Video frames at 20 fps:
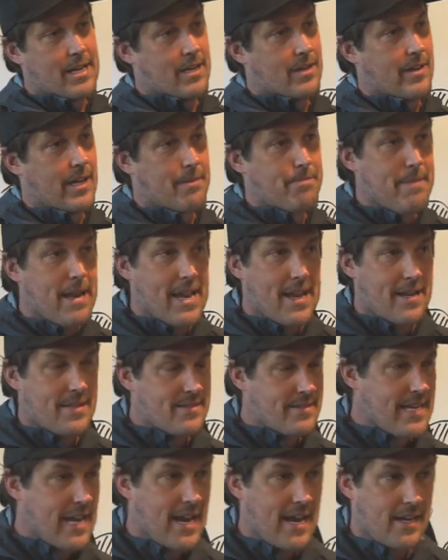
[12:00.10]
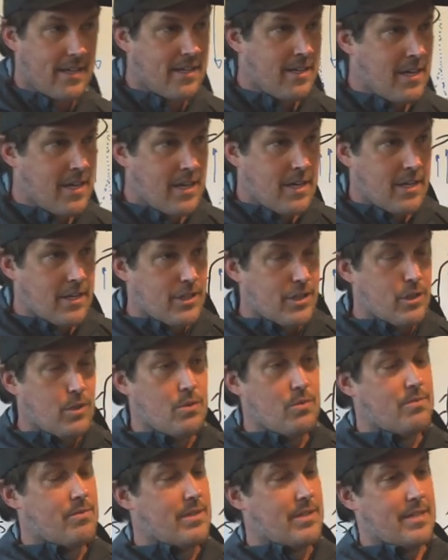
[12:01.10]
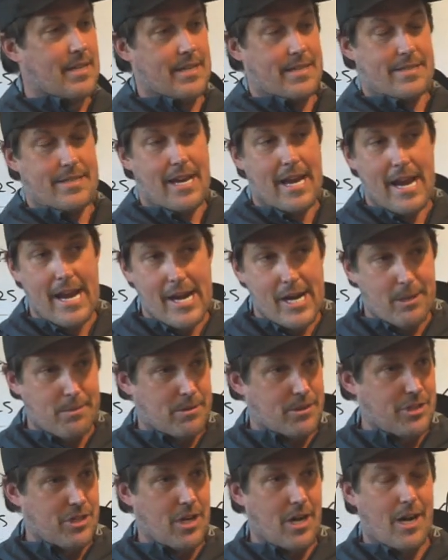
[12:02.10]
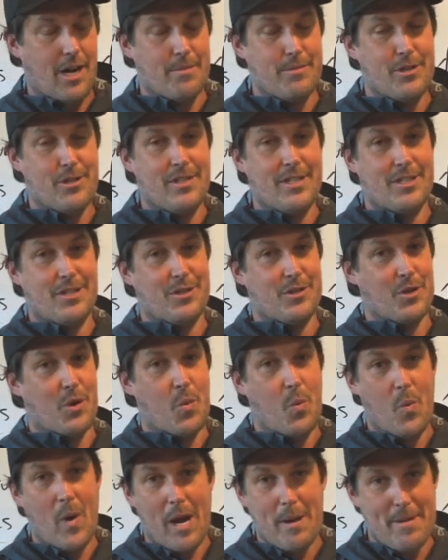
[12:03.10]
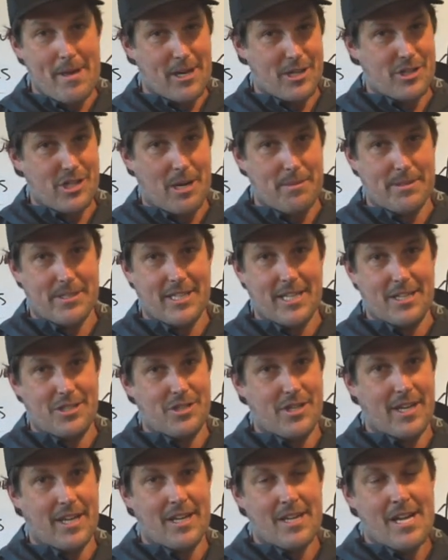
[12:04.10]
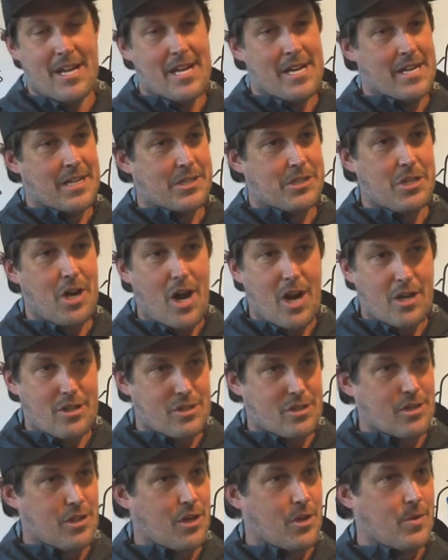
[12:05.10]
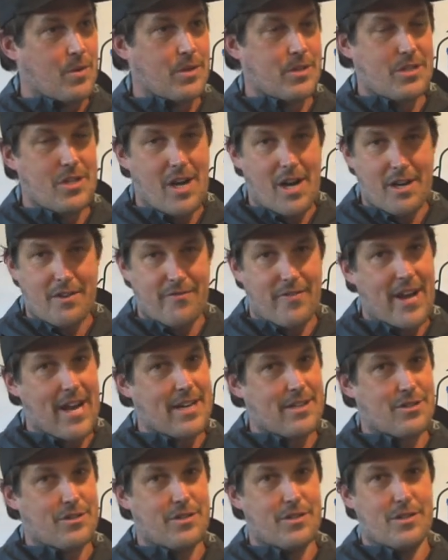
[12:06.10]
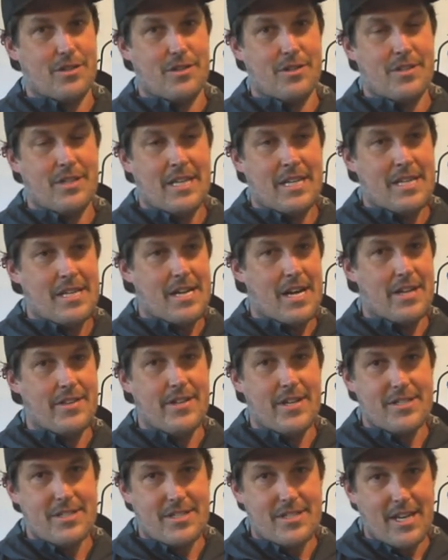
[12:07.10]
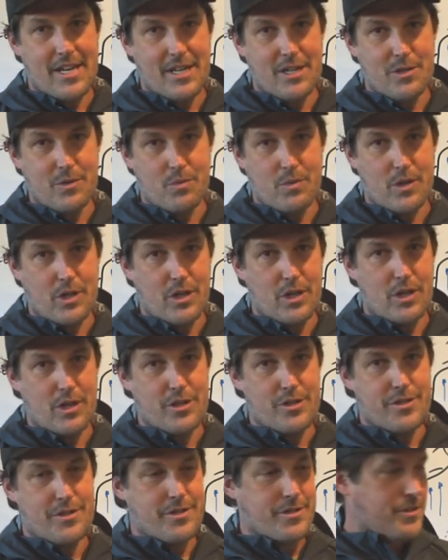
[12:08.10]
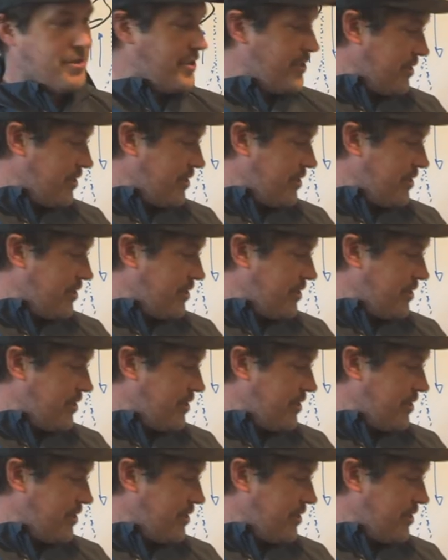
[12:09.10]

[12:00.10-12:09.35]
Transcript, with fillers: and you're like, man, Zach, you did a terrible job. You need to do a way better job at teaching. Talk slower, talk faster, enunciate your words.